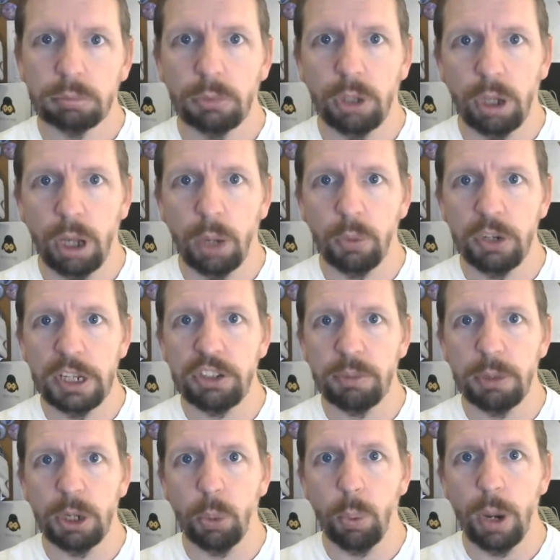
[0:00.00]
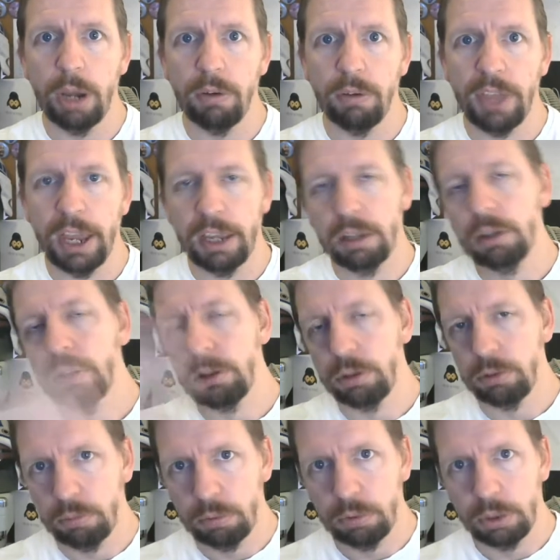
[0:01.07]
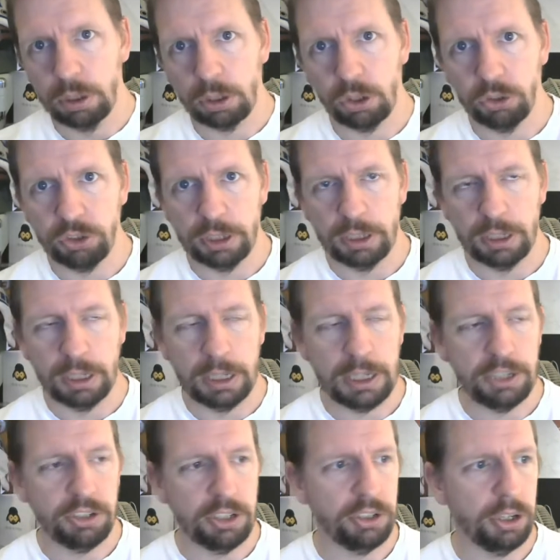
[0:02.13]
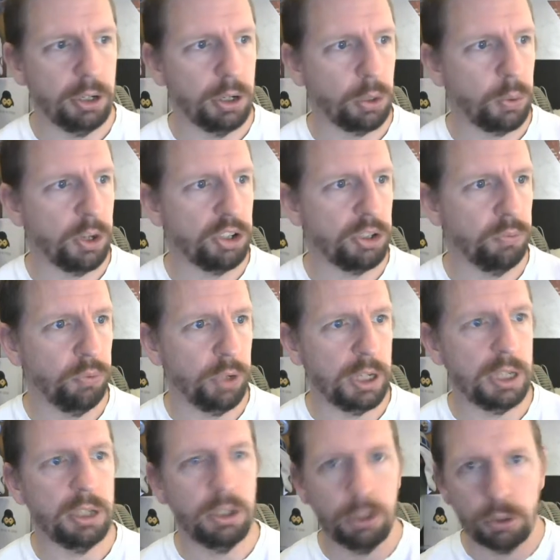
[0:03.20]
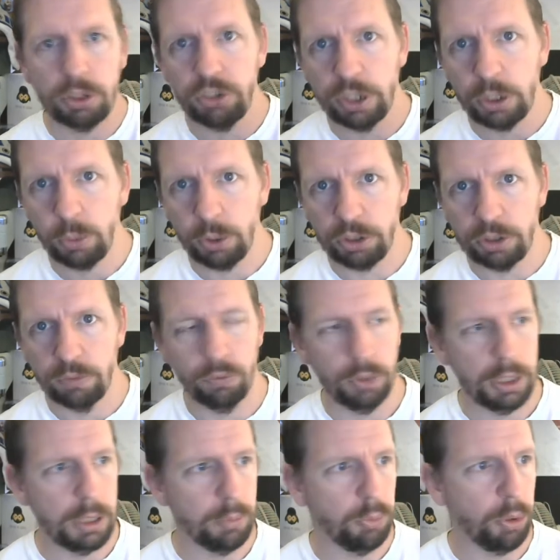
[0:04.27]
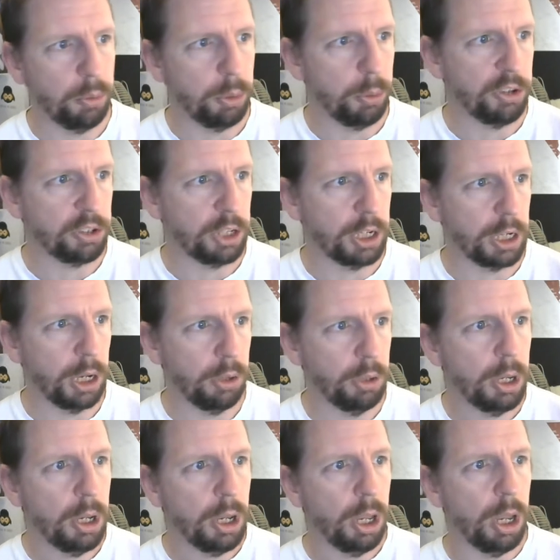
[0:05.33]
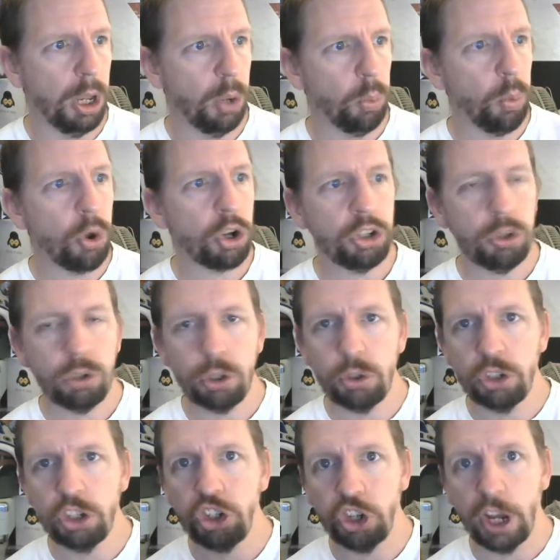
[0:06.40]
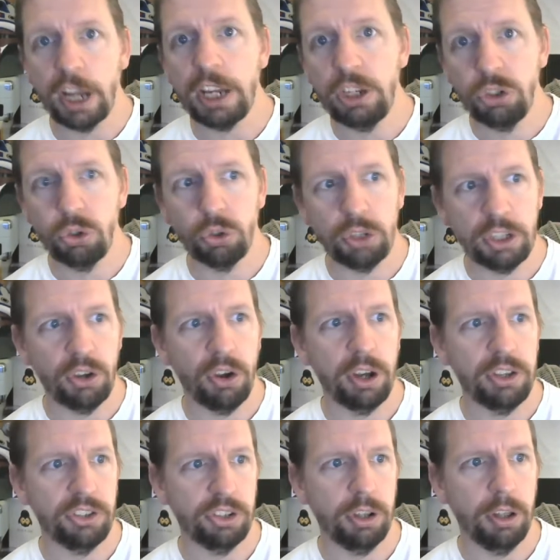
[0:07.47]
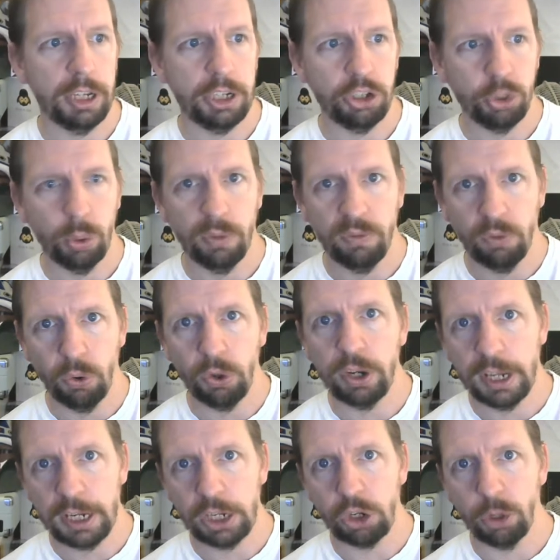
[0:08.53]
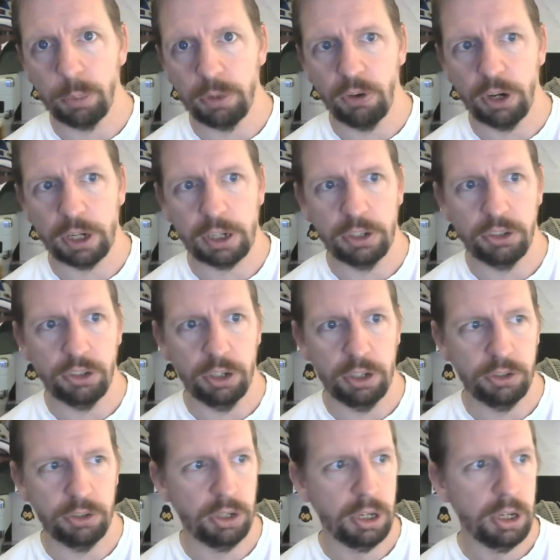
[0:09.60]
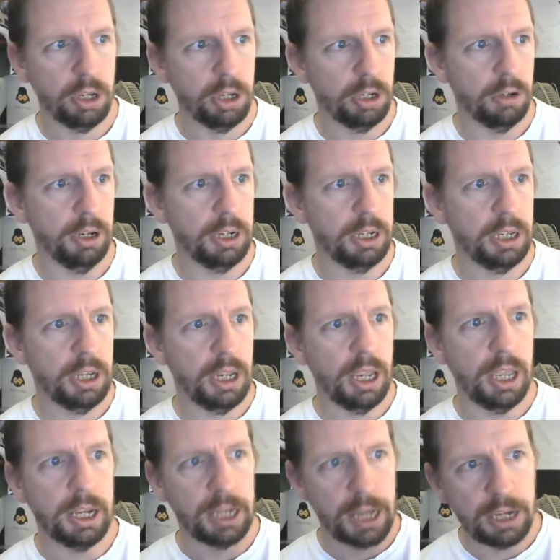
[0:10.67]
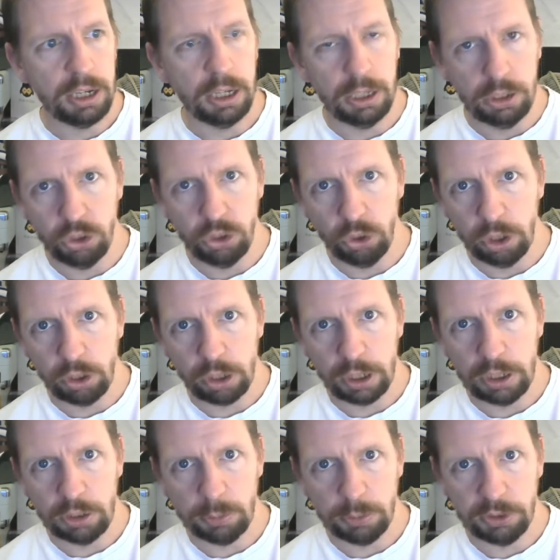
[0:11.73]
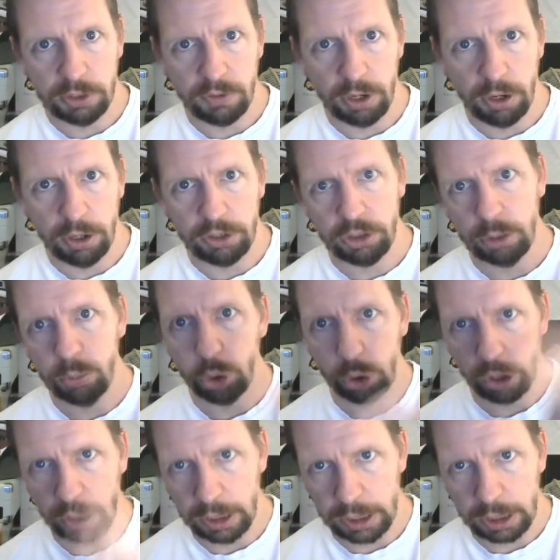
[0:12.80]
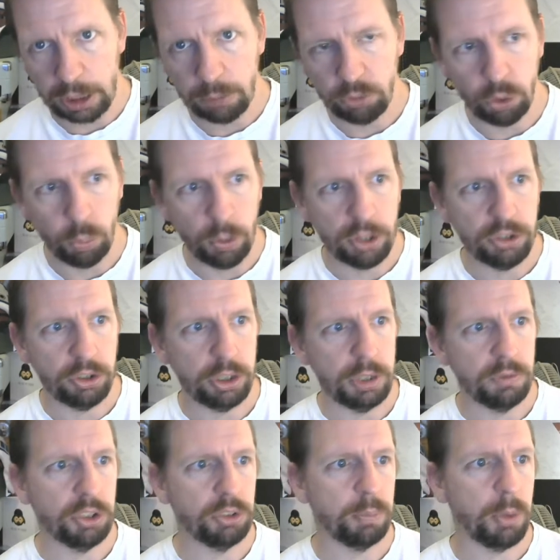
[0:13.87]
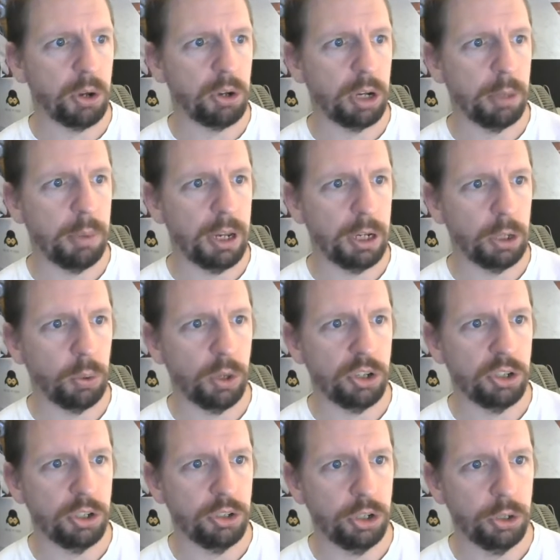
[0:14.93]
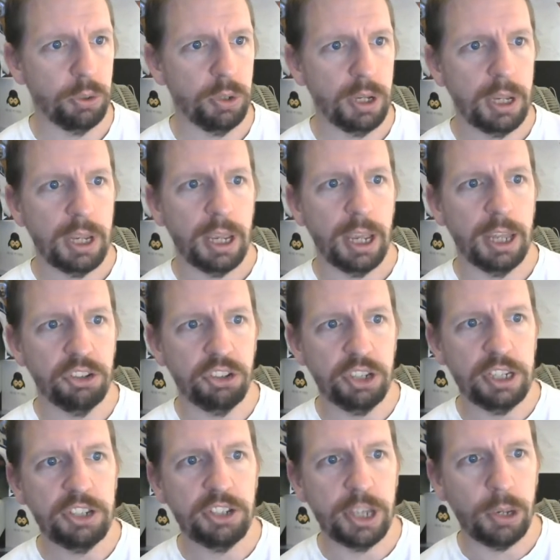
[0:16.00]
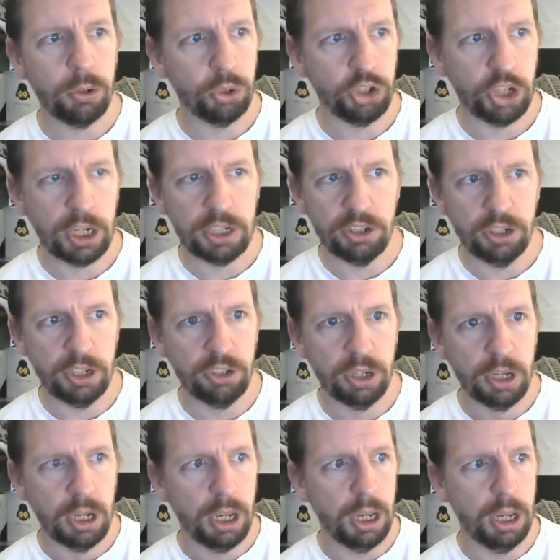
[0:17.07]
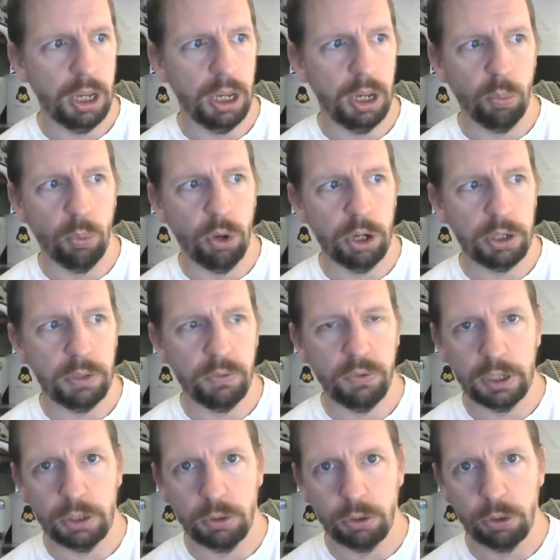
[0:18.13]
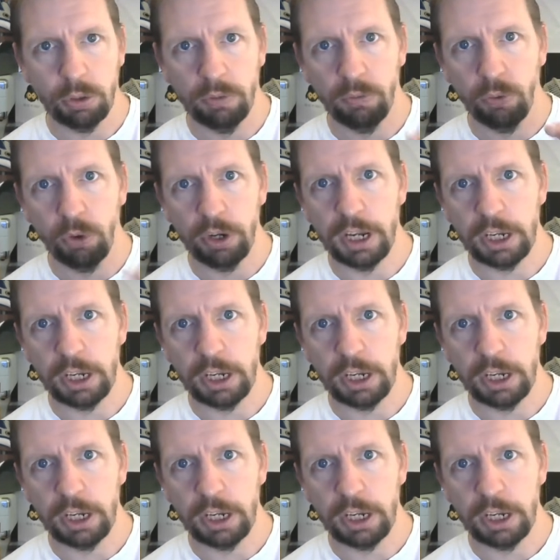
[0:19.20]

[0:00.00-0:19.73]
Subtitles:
would need to be aware of that, because it leads into question 3. You can see question 3 and probably where it's going to go. What could you do to change your design slightly to avoid any copyright concerns? All right. And again, ensure you're looking at specific items. You can link them to the ones that you've just spoken about in question 2 and detail your changes and why you think you could avoid any